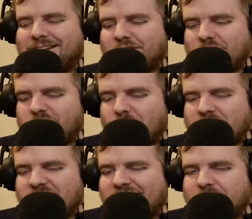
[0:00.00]
There's also a
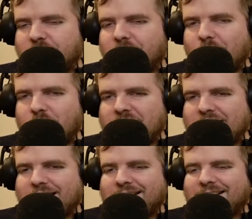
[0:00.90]
chat floating.
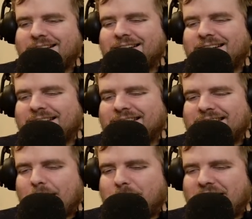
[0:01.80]

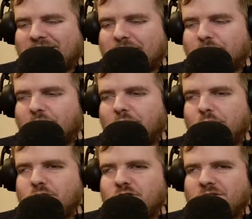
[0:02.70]
That makes it
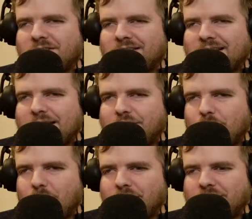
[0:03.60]
float, if you
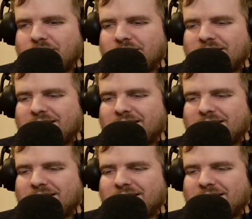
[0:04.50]
wondered.